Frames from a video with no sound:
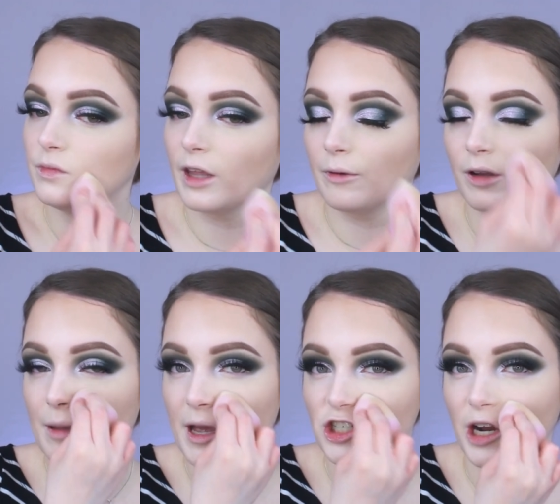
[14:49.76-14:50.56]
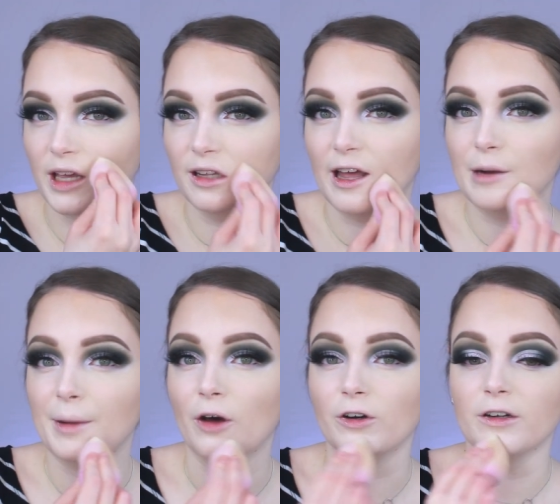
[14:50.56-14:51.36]
Like, really make sure I get a lot of
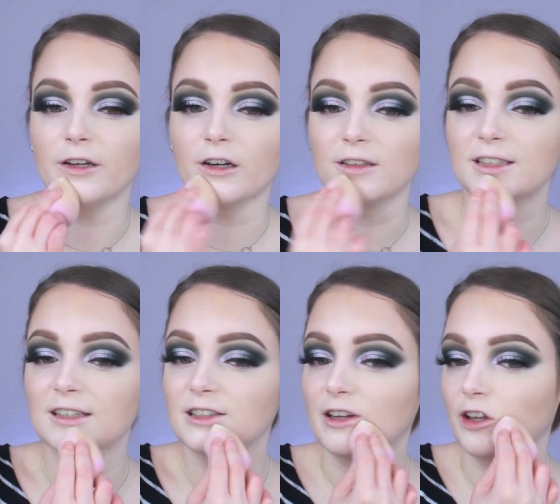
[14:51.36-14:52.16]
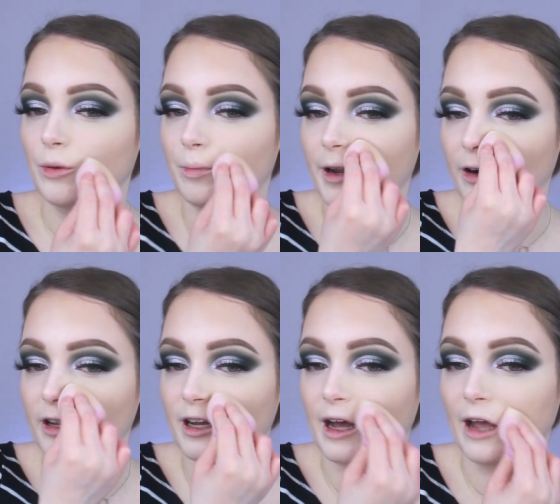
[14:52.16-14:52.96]
powder in here, because that's another
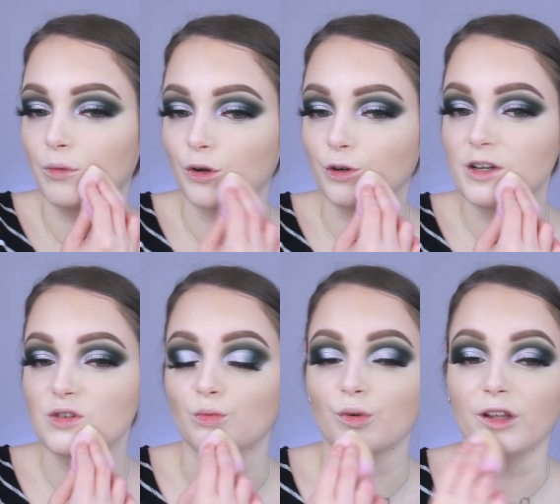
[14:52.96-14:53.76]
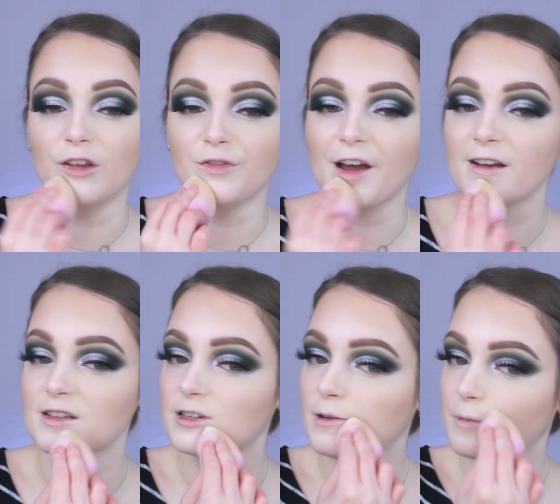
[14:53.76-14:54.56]
area I will crease really
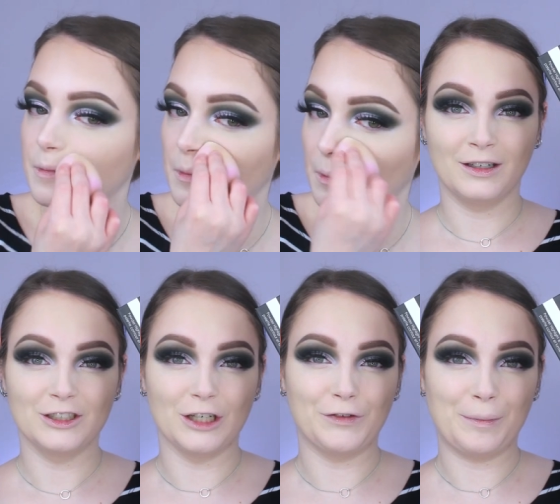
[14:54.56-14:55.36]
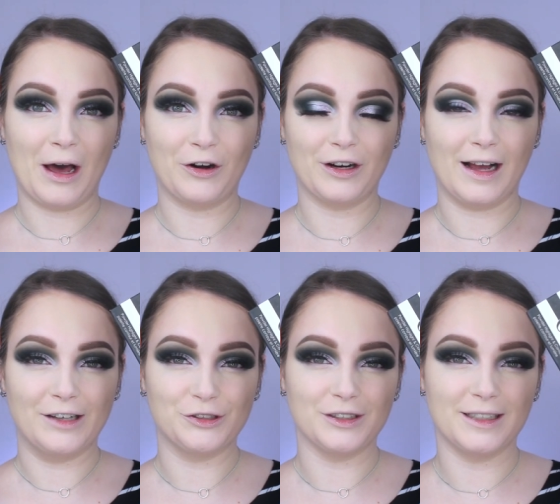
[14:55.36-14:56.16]
fast. So for powder
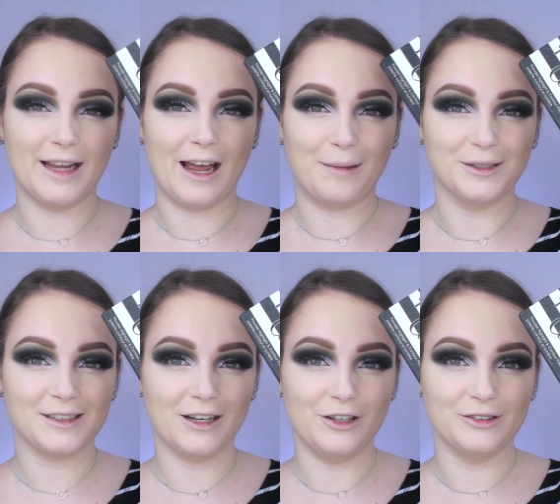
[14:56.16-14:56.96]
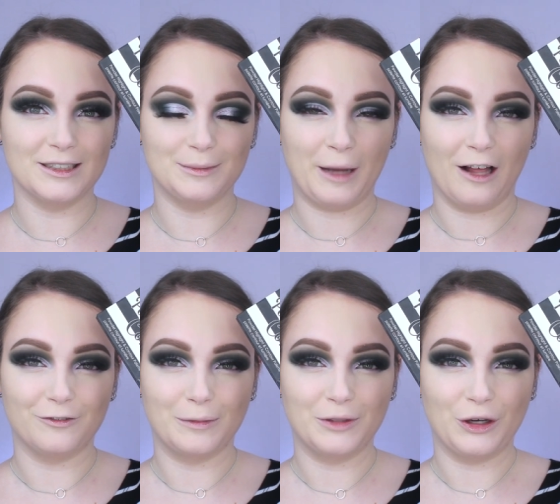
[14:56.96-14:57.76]
contour today, I'm just going to use this palette
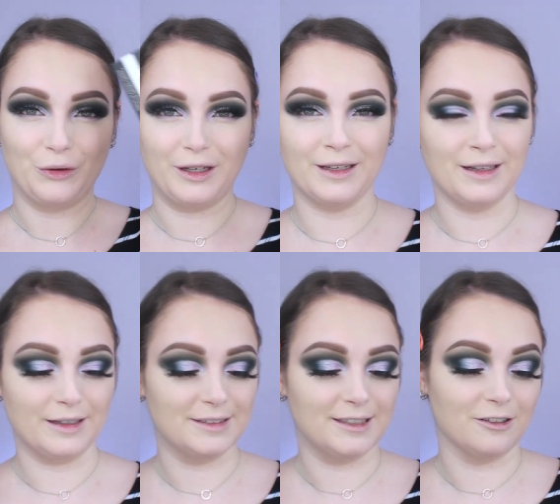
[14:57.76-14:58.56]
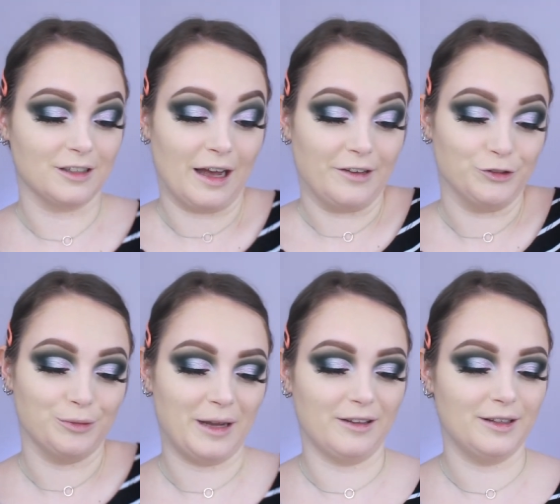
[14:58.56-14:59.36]
from Kokie. It is their contour
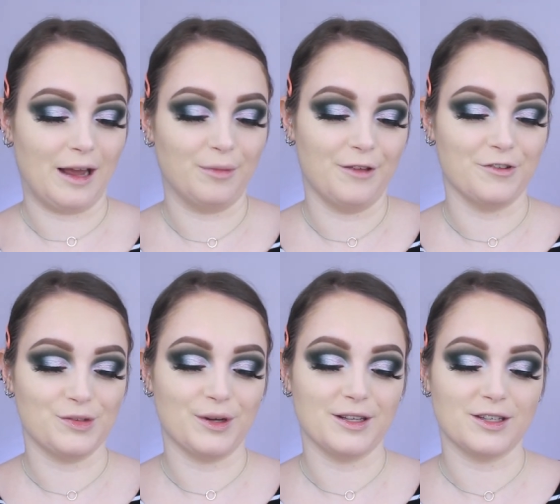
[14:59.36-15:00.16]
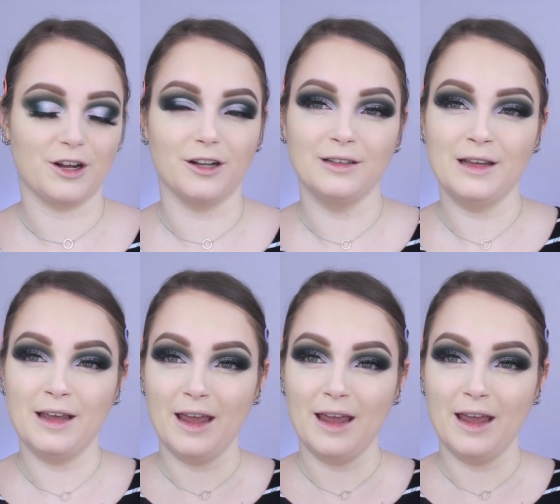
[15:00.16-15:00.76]
palette, I believe is what it's called.